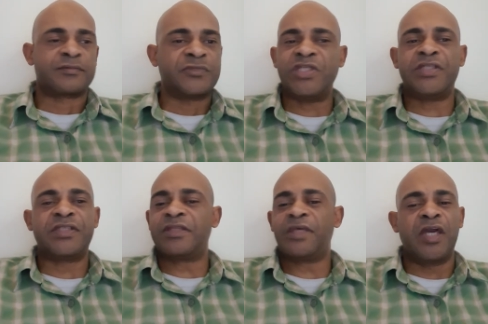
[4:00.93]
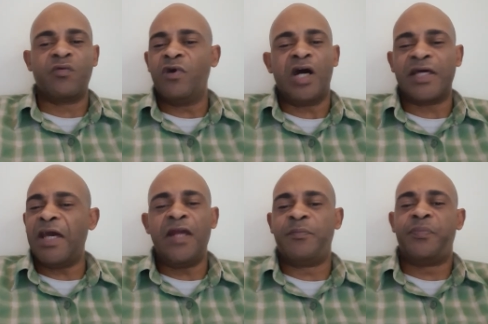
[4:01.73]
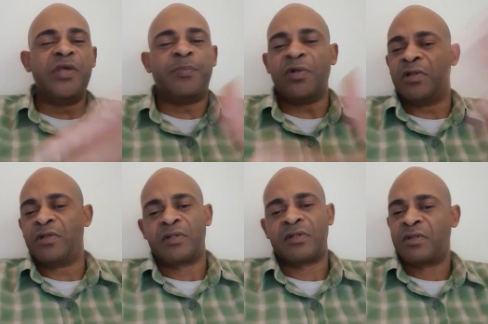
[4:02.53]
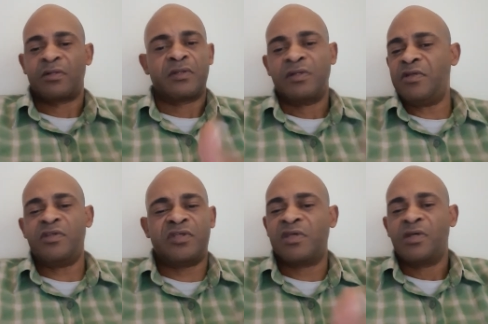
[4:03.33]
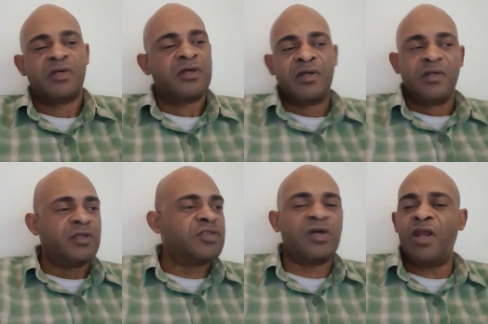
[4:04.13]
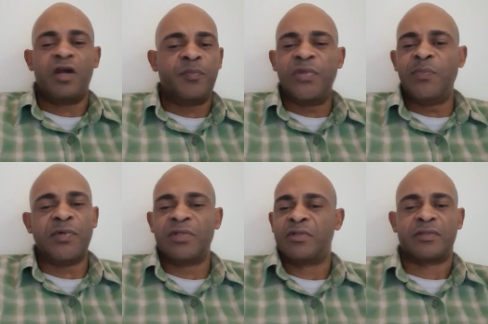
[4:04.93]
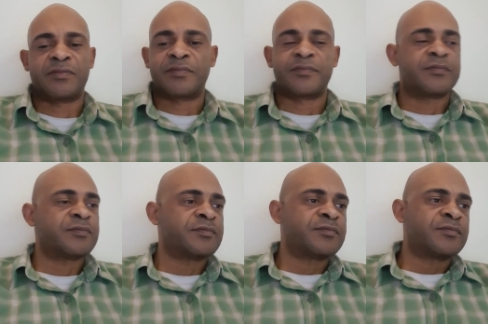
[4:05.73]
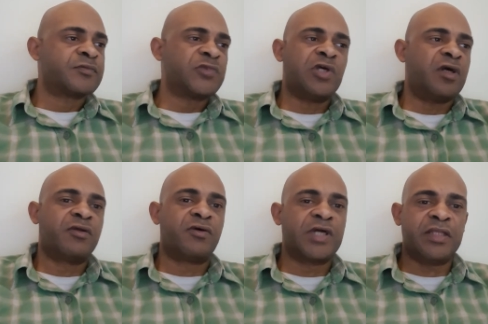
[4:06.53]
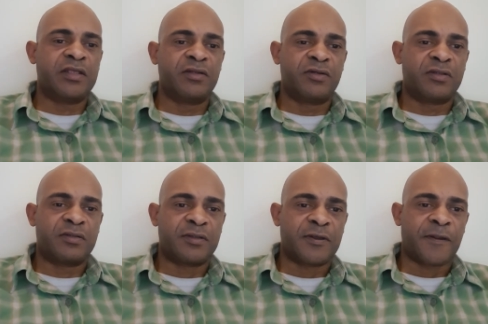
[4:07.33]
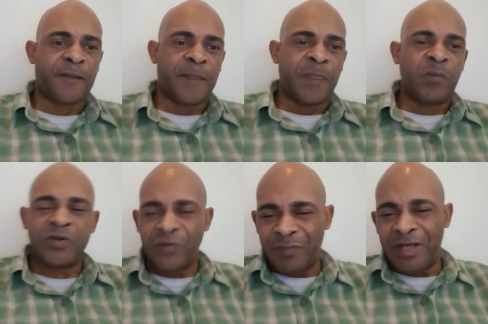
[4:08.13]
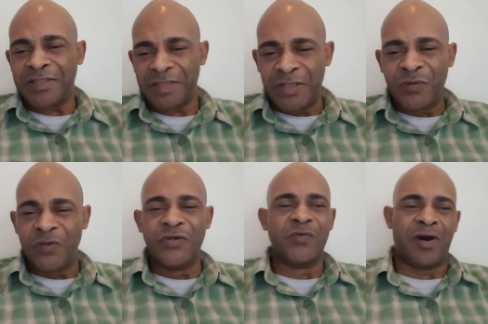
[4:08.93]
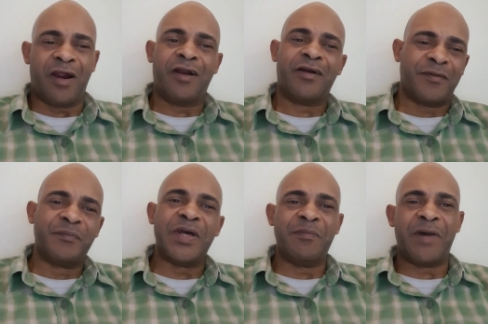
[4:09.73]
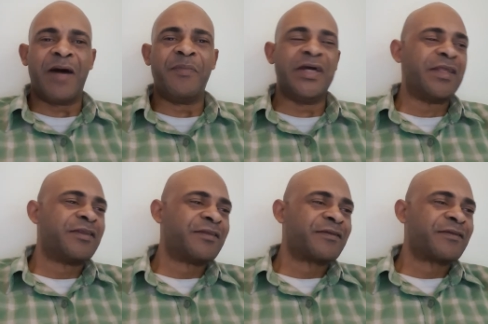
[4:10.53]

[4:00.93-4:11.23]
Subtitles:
This is the thing again, people. It's it's all on people. Y'all don't get it though. But no matter, I know you are bit by bit.